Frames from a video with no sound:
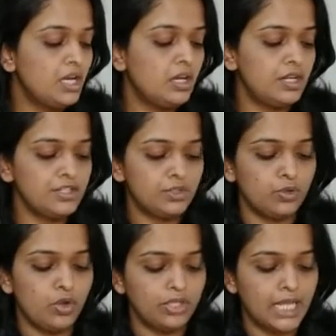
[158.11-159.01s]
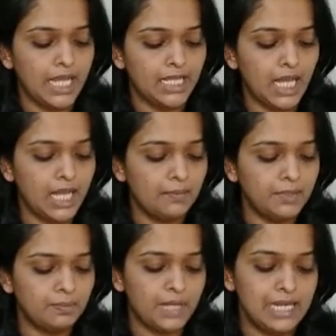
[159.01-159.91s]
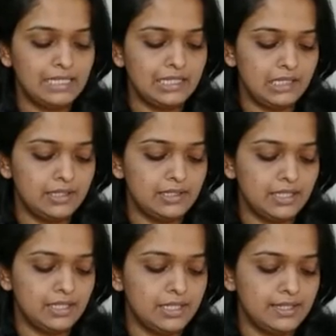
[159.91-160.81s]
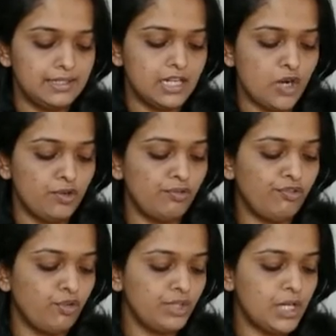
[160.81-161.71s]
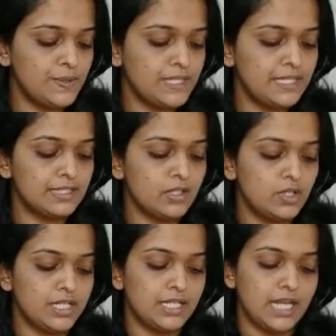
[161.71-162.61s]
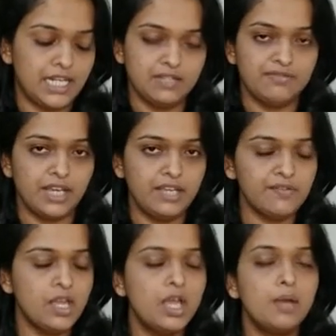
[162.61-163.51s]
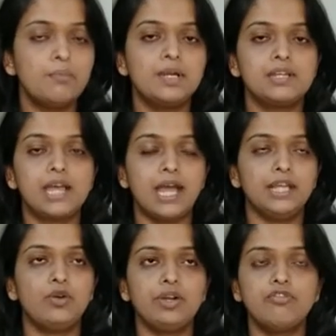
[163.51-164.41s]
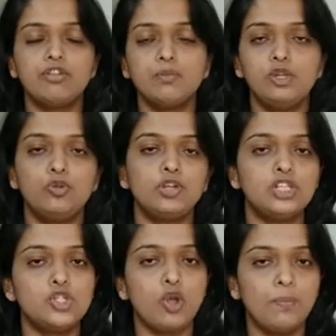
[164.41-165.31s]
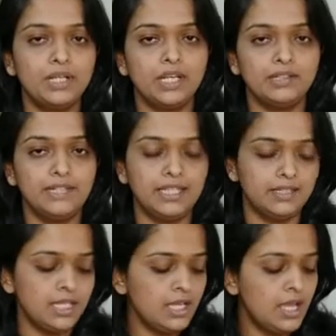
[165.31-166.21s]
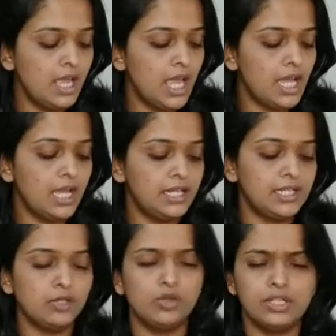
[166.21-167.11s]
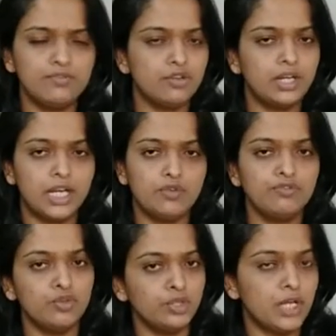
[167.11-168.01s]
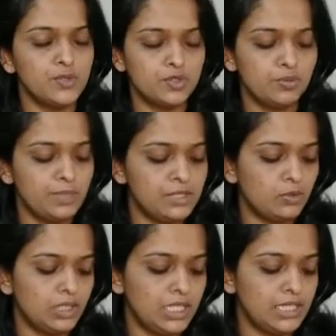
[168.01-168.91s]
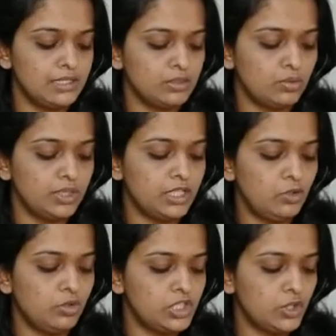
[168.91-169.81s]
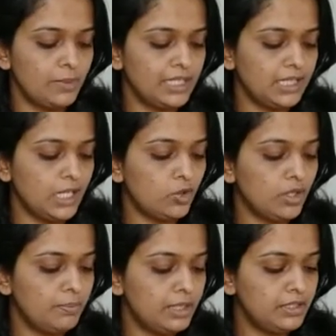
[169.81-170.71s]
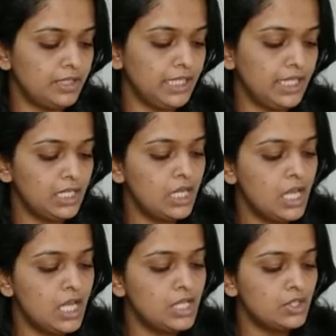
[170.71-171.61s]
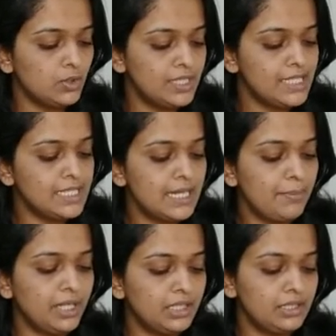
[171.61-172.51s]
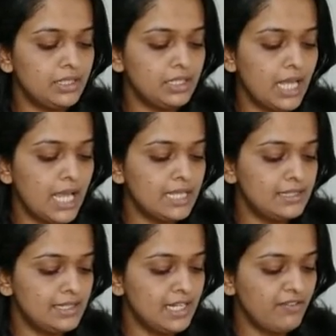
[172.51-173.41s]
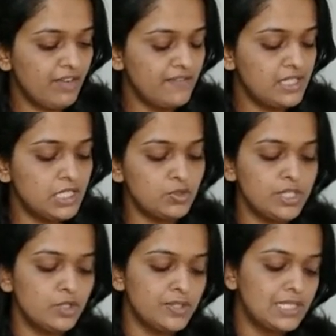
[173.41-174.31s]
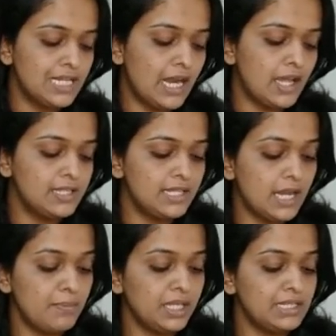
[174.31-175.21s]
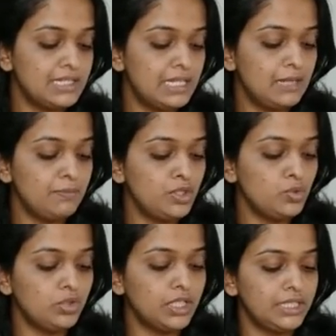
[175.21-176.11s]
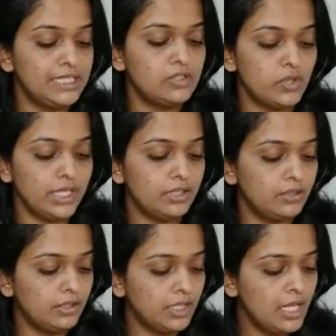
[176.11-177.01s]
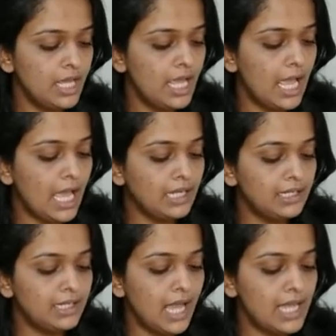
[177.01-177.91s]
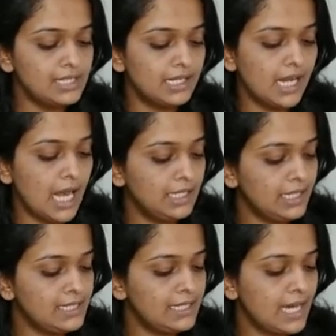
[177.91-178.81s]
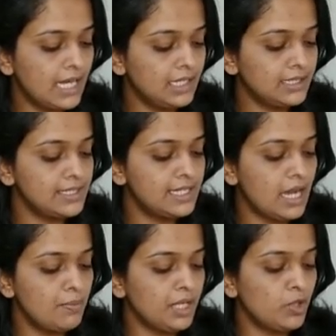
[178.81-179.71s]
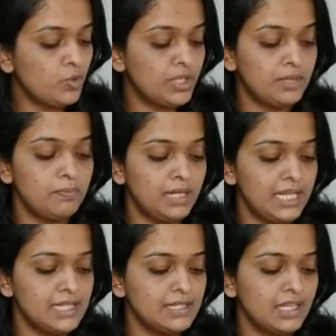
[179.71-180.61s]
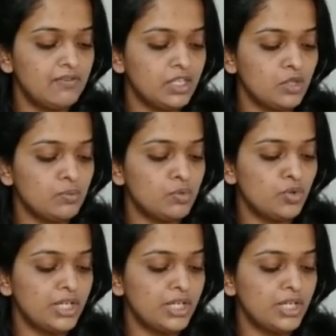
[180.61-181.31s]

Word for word: Uh, so on Nykaa app, the price listed is around 4,695, but I got it from a local shop in Andheri and I got it for around 4,000 rupees only. So in a local shop, I think I got a better deal. So this is Remington S3500 Ceramic Slim 230 Straightener and it has an anti-static ceramic coated plates giving you more